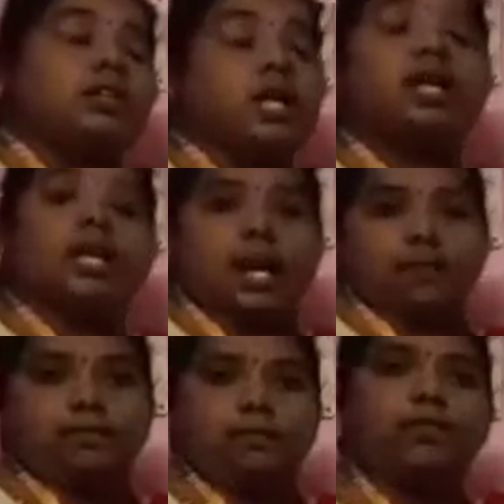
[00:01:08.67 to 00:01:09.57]
Third law.
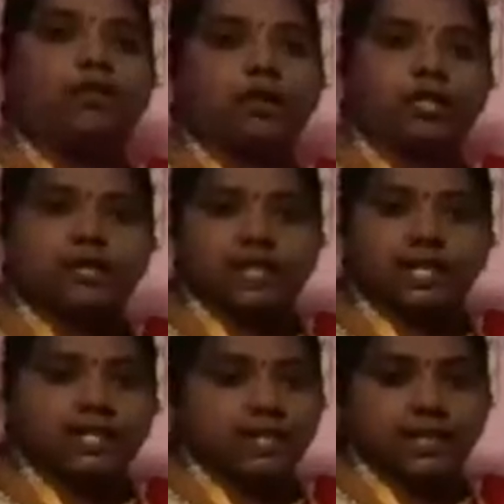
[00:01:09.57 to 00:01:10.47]
Before that,
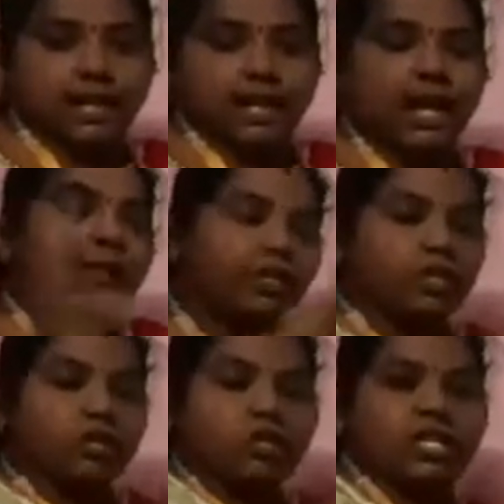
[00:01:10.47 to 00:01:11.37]
seeing the second law, we
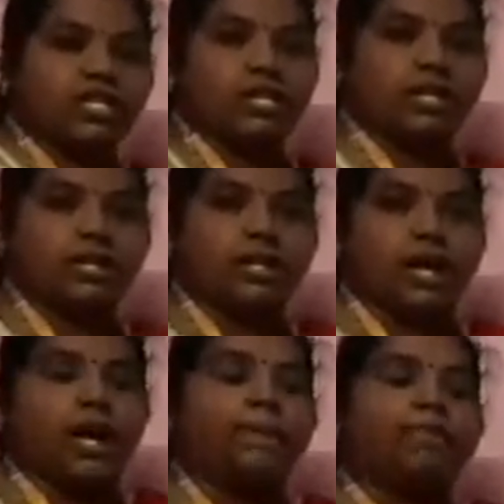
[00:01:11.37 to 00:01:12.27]
should see the third
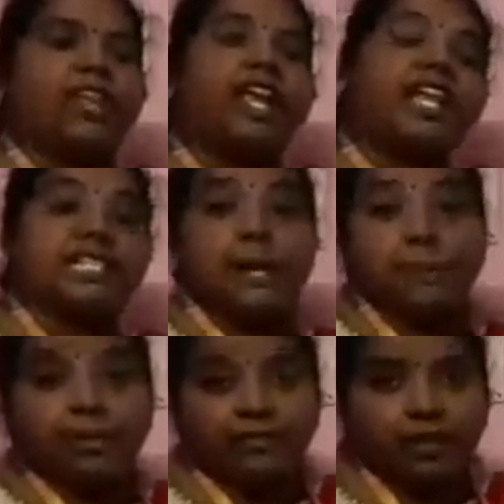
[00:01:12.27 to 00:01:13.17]
law. An
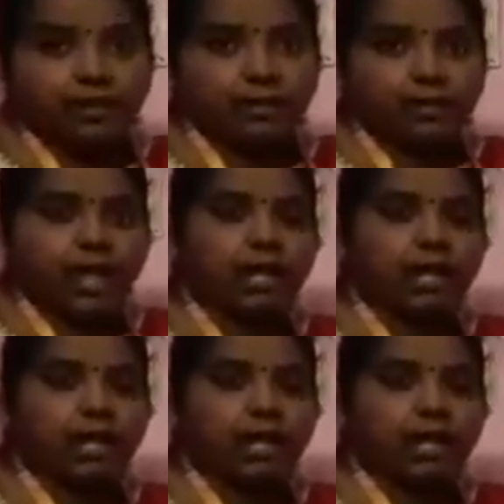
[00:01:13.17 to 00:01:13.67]
example for third law.